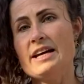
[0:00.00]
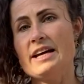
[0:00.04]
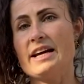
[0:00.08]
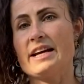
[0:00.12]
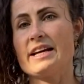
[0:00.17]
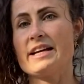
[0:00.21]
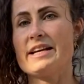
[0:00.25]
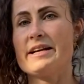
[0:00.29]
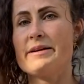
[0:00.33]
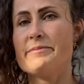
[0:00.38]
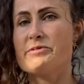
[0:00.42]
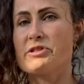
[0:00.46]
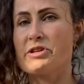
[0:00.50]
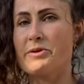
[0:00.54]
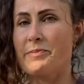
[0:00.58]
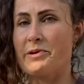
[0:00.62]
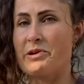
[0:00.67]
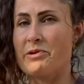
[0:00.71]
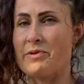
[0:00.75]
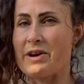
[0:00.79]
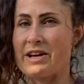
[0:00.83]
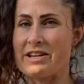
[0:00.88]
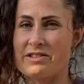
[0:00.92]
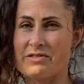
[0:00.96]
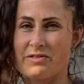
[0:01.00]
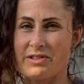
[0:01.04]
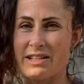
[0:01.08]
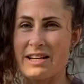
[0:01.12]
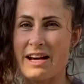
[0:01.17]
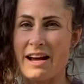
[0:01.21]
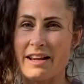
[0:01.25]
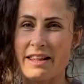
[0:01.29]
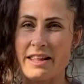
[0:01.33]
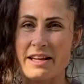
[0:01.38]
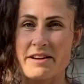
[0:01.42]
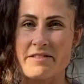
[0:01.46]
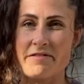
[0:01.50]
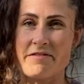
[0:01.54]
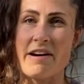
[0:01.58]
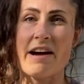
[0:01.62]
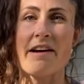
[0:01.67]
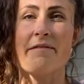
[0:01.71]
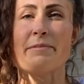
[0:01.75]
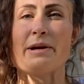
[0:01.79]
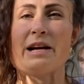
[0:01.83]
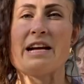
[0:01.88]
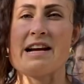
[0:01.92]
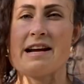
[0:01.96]
and keep chipping away. So it's kind of like a
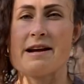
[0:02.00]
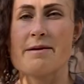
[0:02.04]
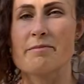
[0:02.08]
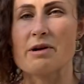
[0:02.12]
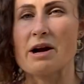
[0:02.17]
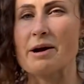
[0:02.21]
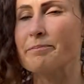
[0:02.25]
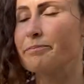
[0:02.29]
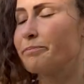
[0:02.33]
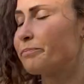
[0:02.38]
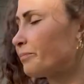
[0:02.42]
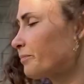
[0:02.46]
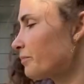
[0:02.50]
5-minute AMRAP.